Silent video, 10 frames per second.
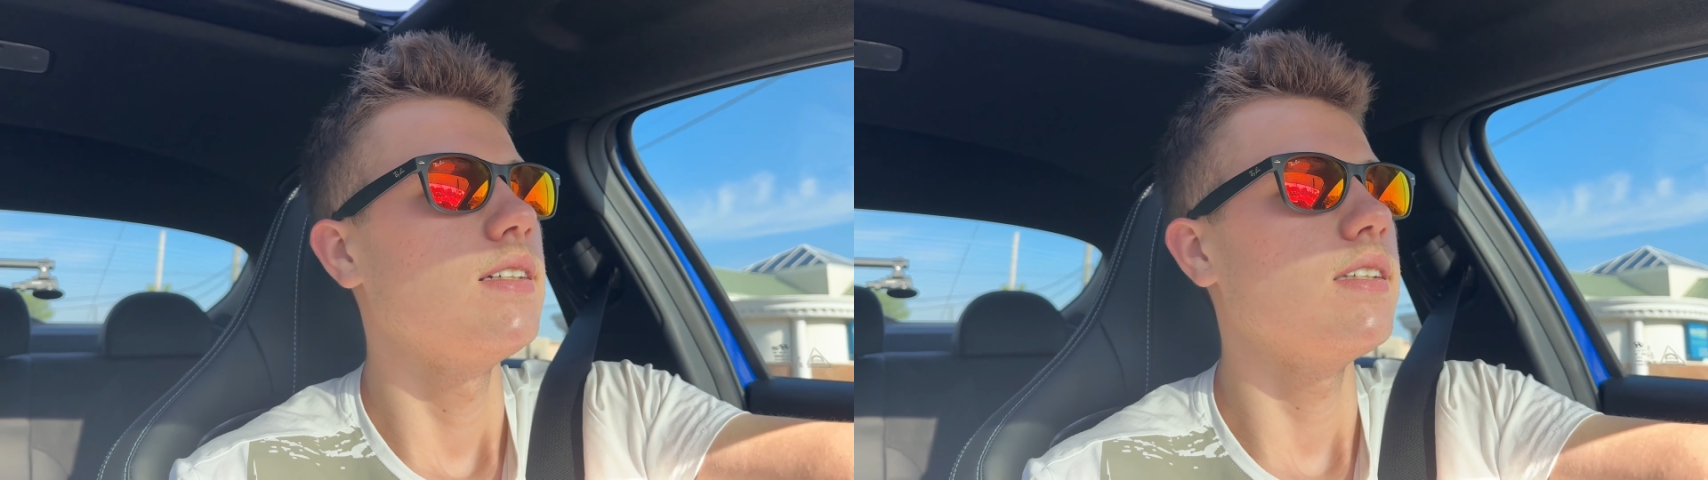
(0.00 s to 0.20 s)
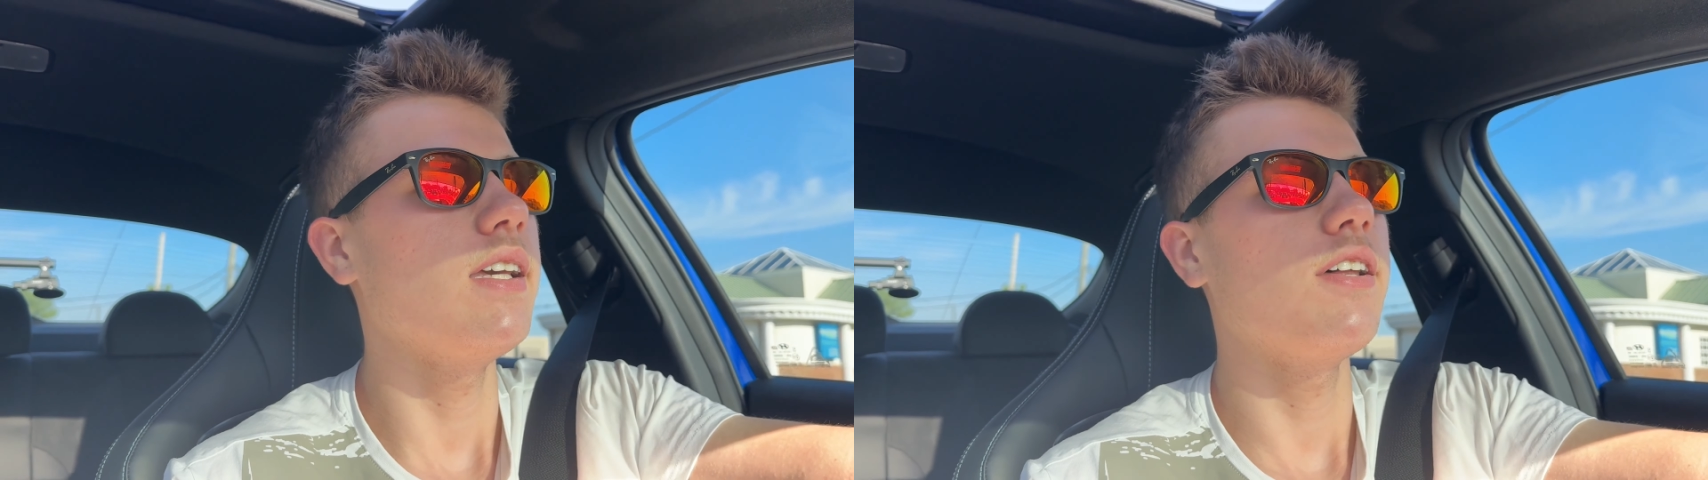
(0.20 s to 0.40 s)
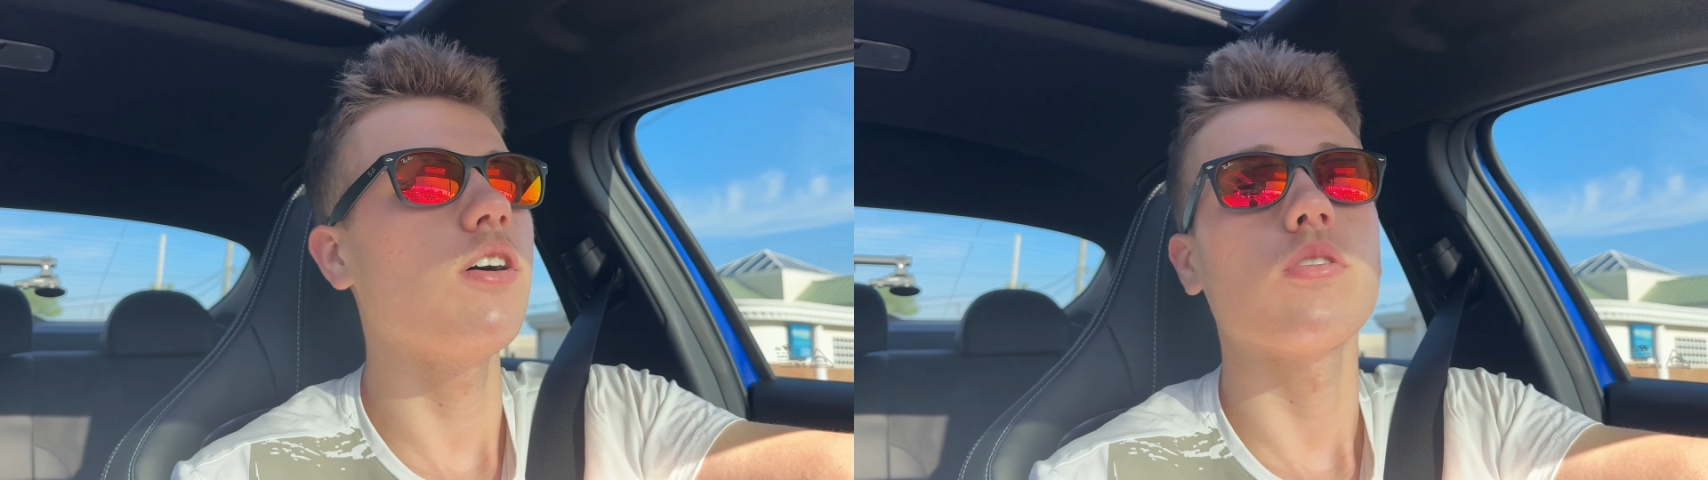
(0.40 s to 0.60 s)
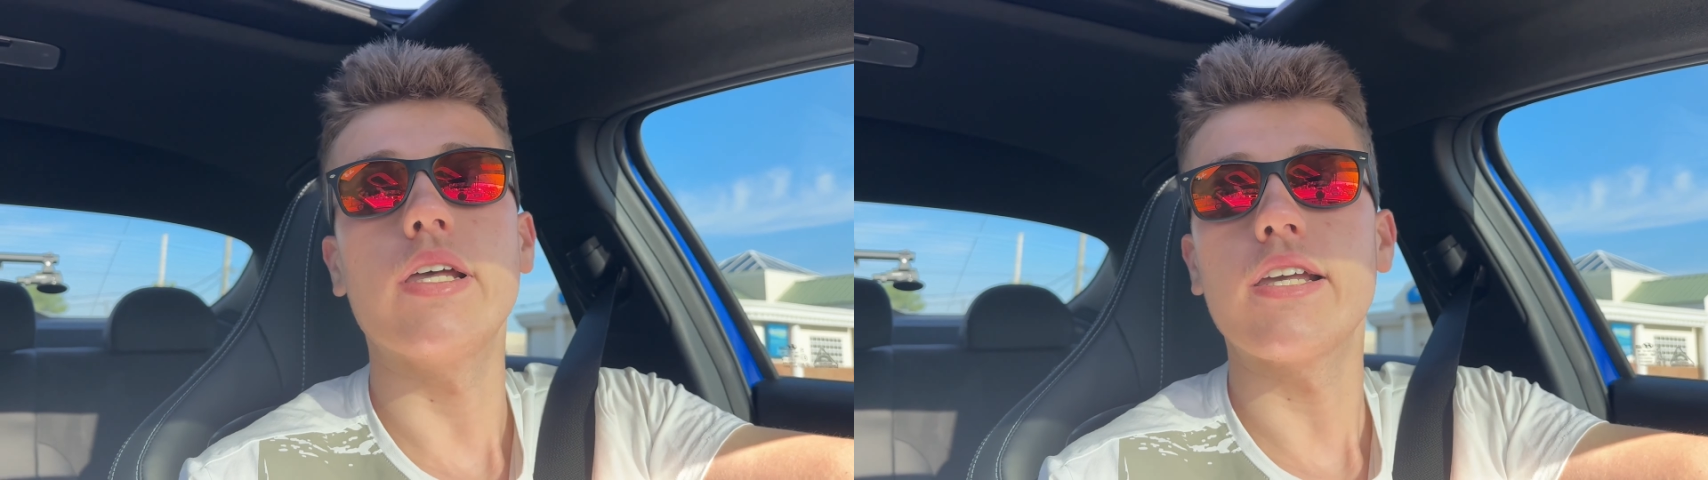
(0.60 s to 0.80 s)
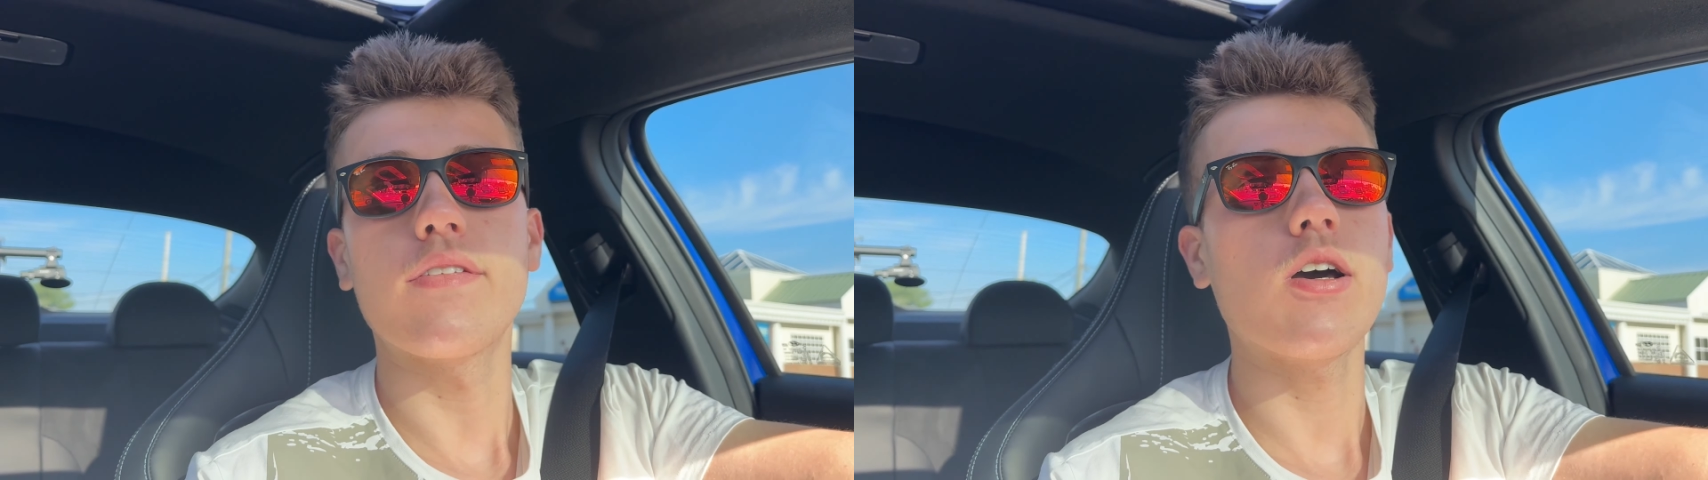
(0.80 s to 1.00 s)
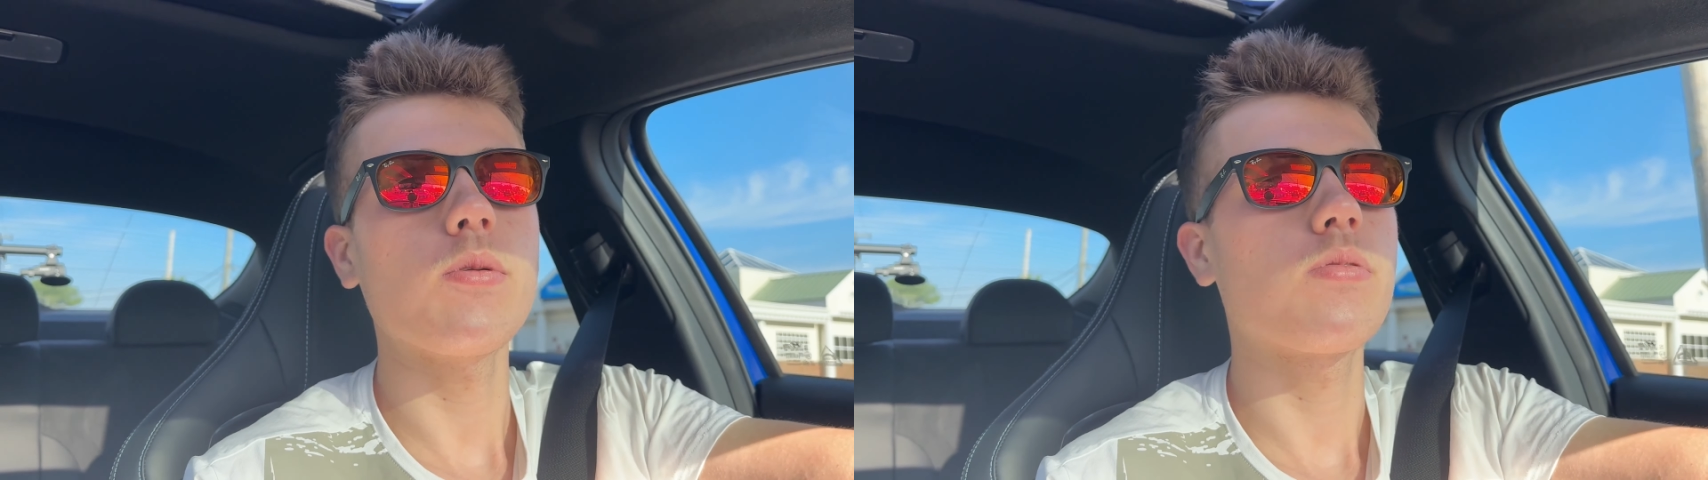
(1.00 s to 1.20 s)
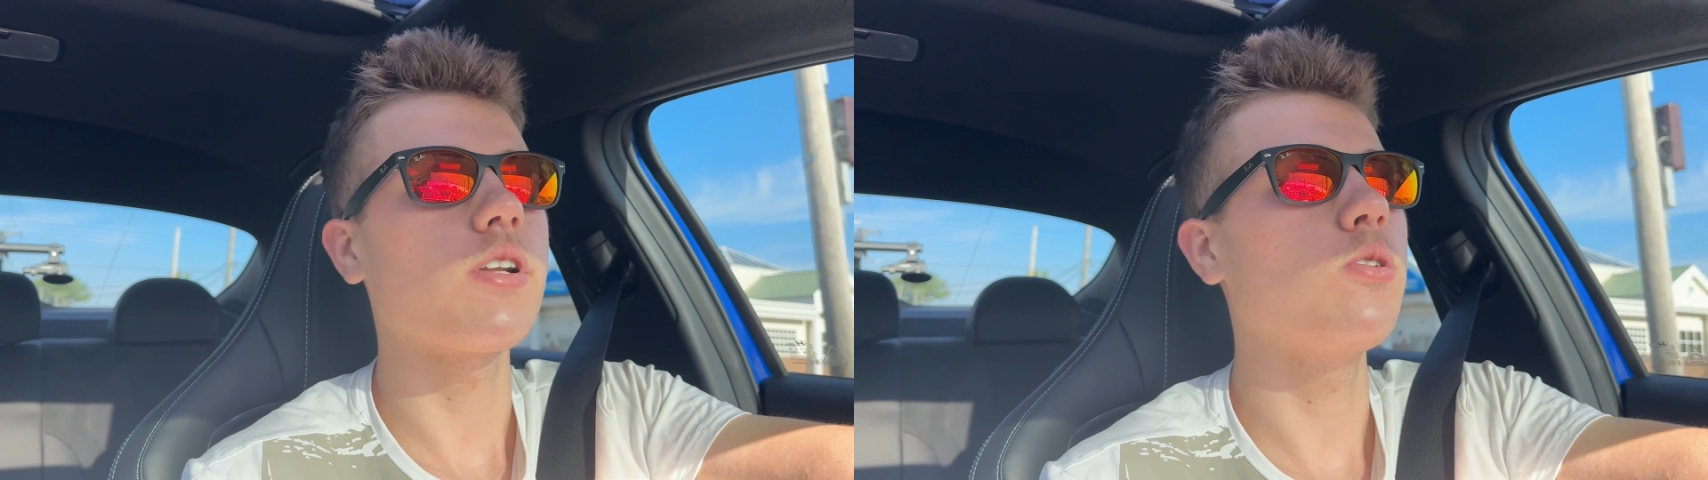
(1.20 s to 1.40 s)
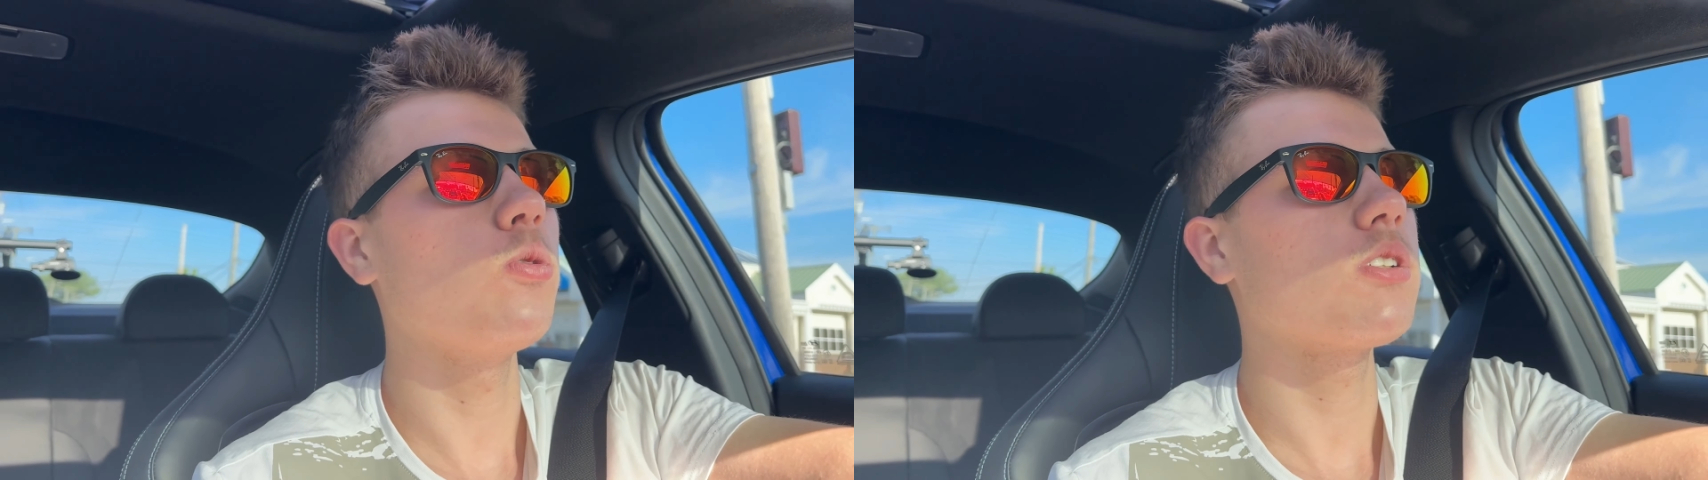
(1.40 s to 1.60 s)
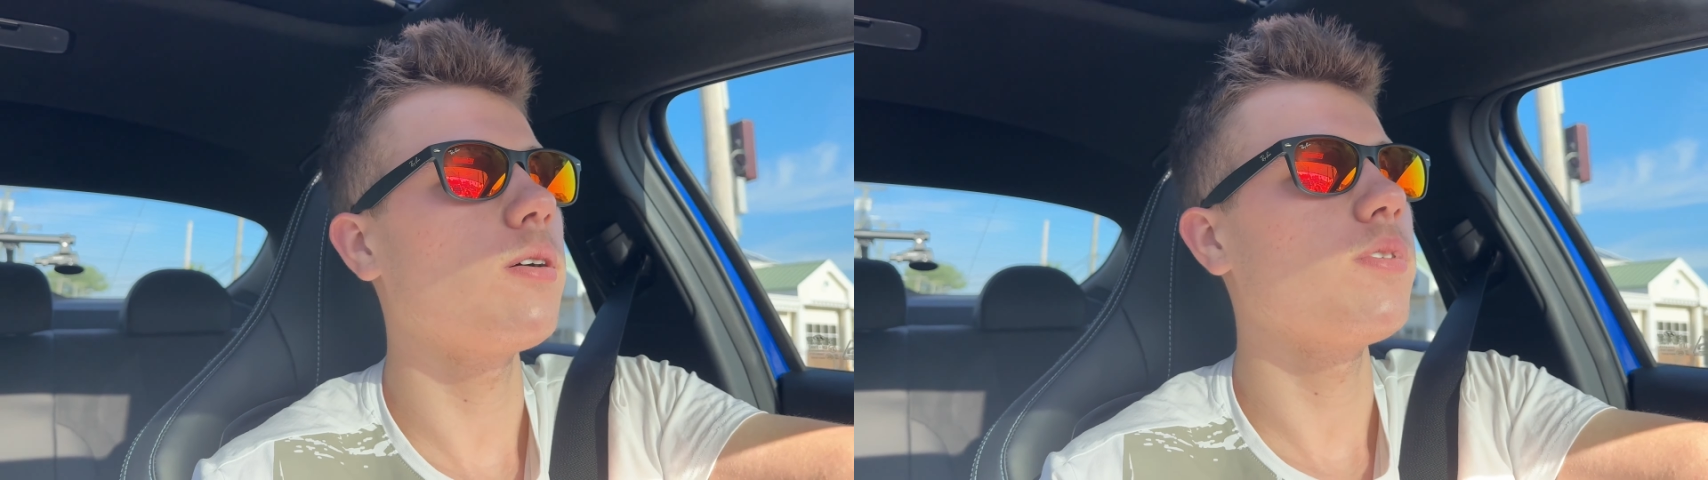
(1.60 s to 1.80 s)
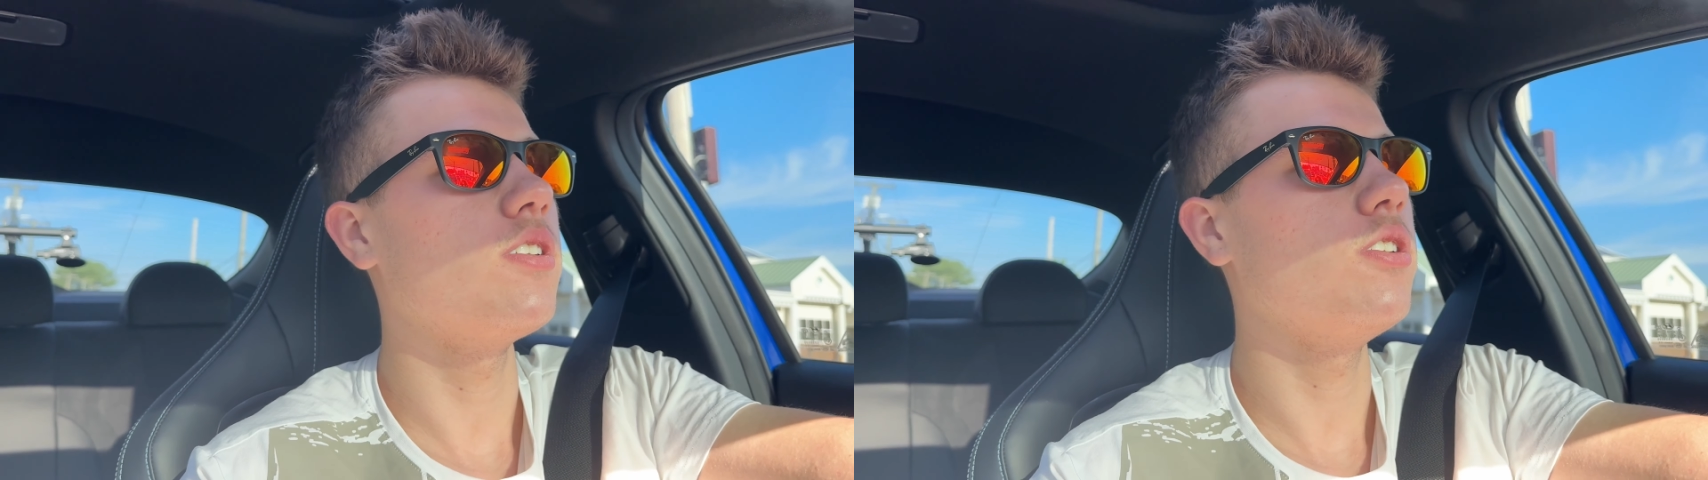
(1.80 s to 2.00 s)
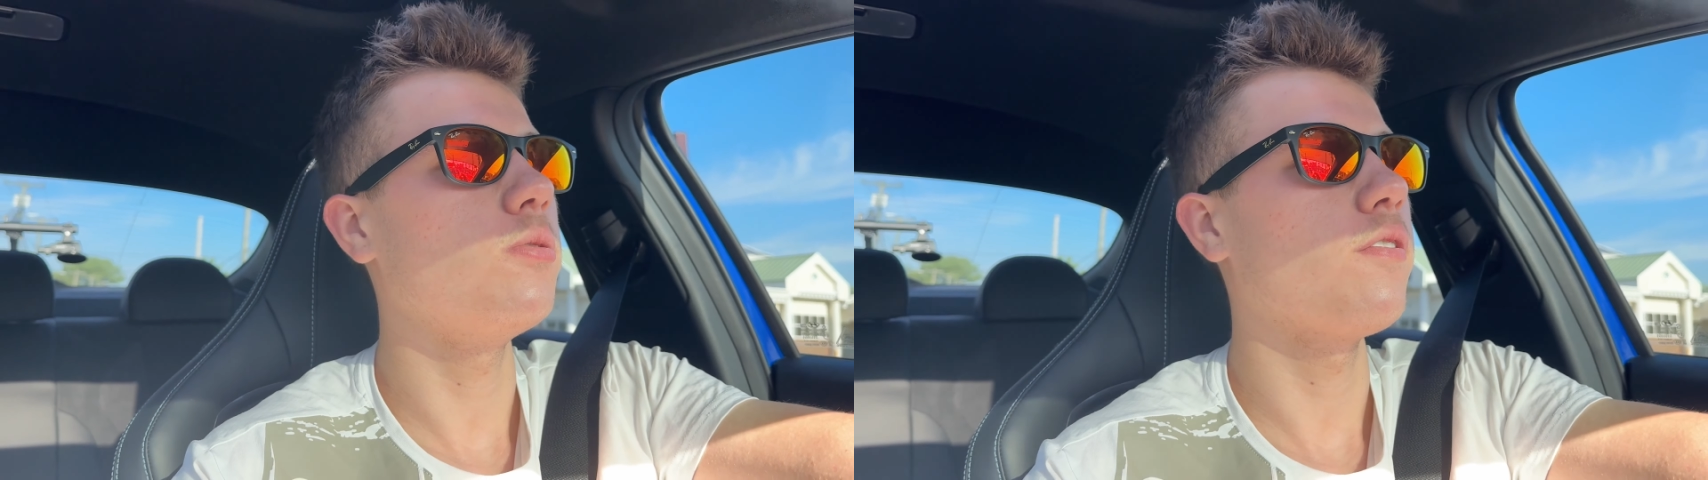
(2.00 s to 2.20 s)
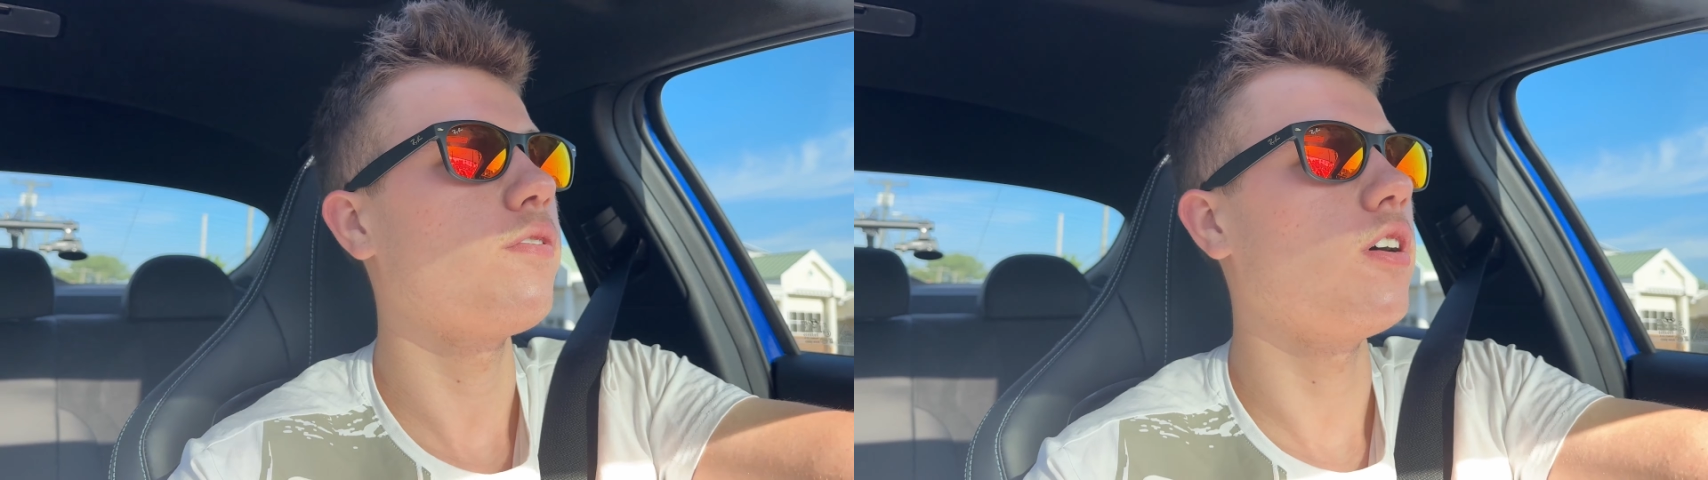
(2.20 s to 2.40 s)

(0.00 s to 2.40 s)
yeah, no, like, if that would be pretty cool, something to do if,